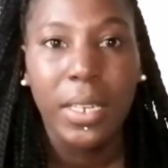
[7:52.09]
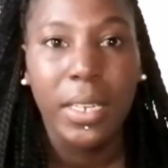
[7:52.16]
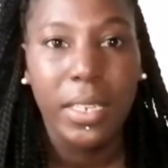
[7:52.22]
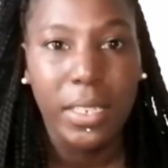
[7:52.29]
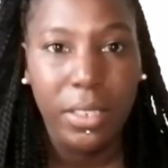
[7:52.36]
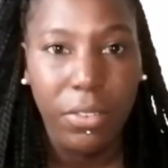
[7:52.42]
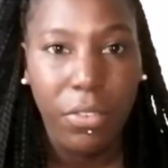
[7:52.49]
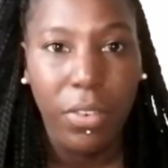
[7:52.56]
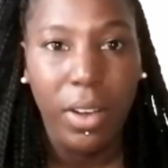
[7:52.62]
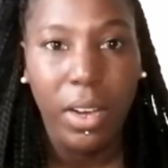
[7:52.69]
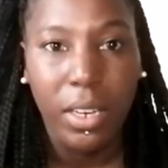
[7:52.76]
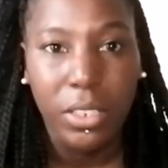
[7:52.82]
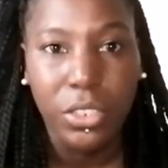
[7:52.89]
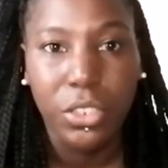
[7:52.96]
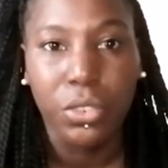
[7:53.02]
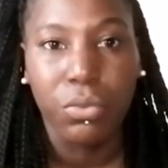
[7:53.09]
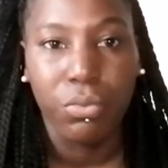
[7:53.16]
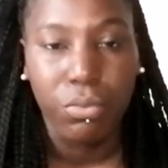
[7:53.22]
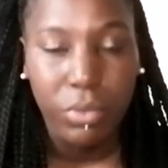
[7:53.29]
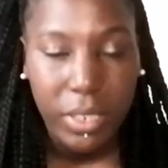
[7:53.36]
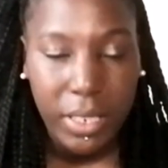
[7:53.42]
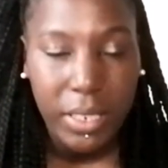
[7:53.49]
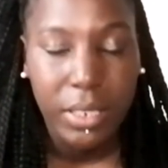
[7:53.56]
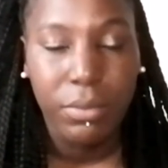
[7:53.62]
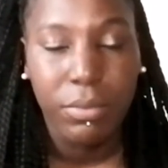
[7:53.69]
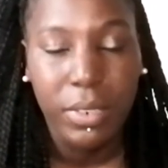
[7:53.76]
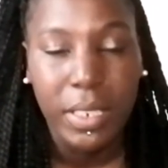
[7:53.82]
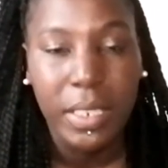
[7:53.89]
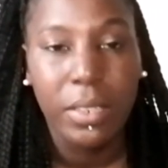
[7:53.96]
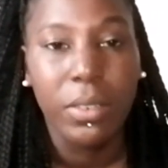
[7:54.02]
is for us to really,
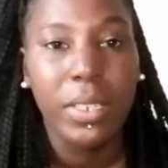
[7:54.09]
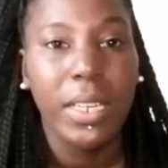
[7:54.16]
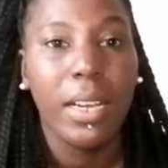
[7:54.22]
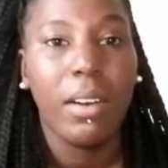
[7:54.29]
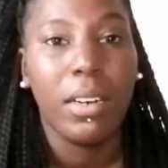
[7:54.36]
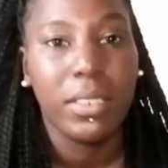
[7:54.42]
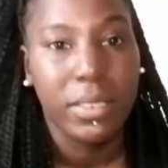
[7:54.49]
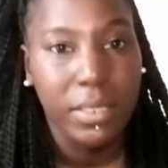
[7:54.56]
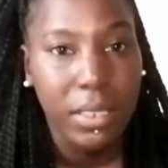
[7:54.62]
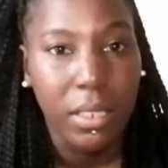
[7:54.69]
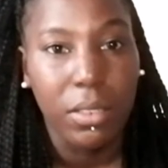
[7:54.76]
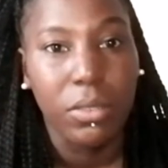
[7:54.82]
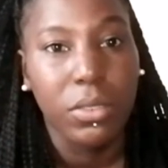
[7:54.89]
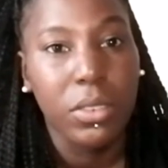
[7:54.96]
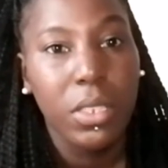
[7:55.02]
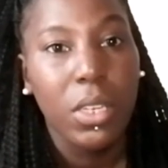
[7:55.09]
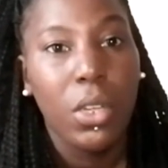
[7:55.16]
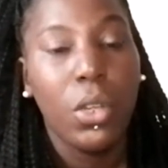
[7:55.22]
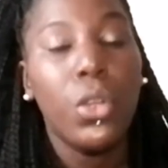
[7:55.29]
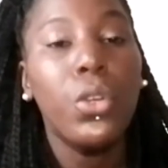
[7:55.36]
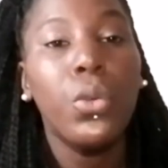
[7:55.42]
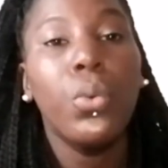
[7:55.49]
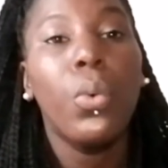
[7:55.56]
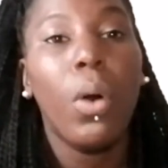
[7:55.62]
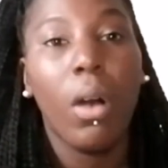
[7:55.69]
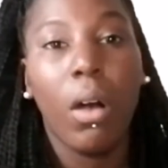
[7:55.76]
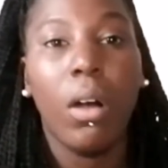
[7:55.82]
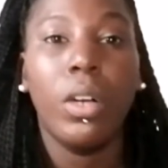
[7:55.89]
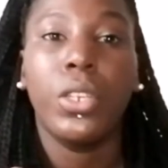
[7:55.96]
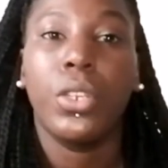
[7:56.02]
really look at ourselves. Who
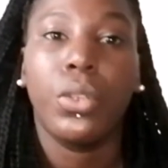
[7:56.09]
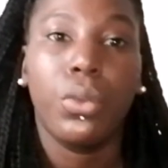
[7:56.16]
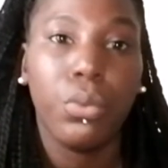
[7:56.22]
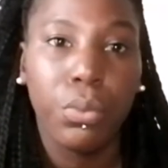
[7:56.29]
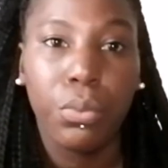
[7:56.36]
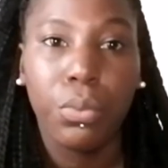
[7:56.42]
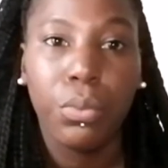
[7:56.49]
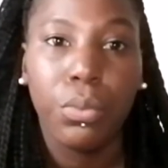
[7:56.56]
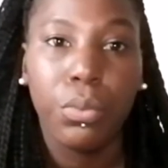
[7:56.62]
are you?